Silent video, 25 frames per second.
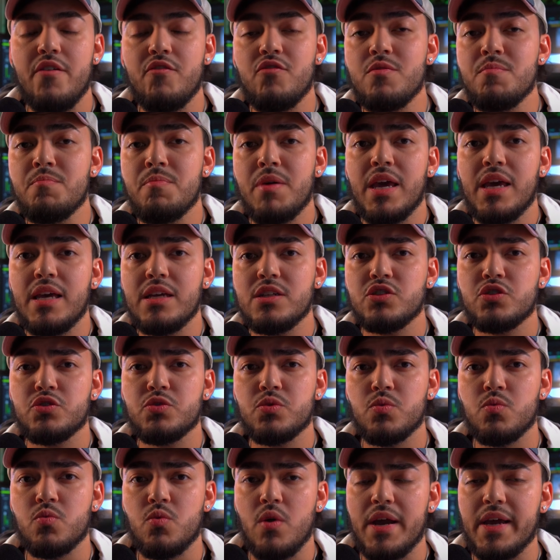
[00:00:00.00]
Every page you
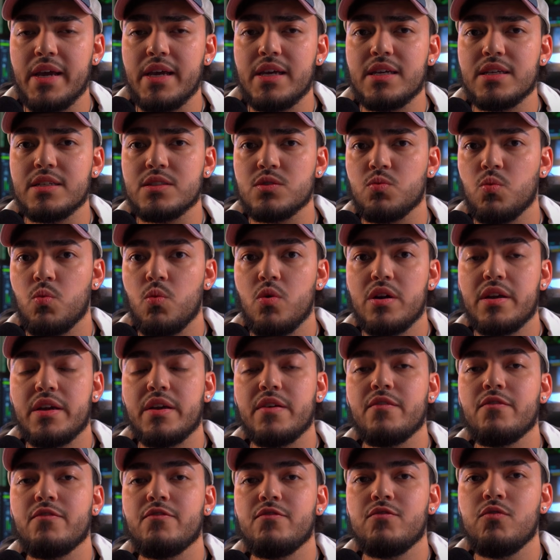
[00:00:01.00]
rank is
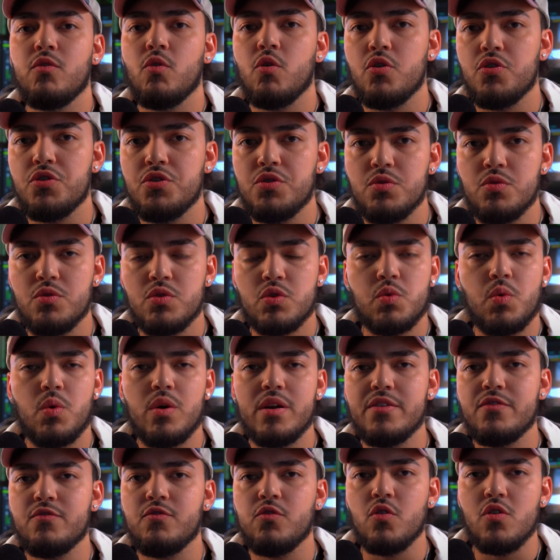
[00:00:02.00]
working for you
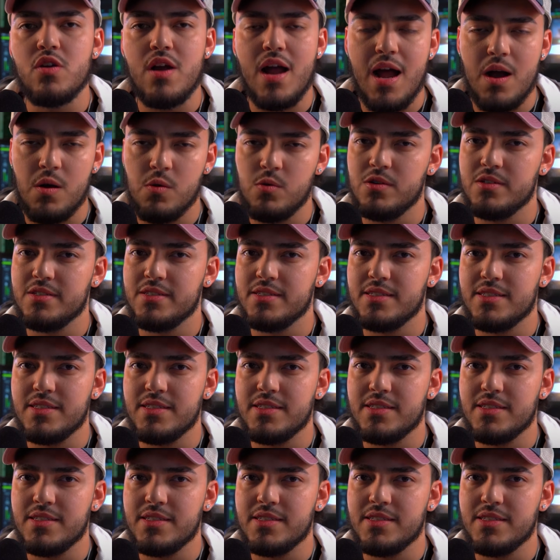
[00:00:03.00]
24 hours a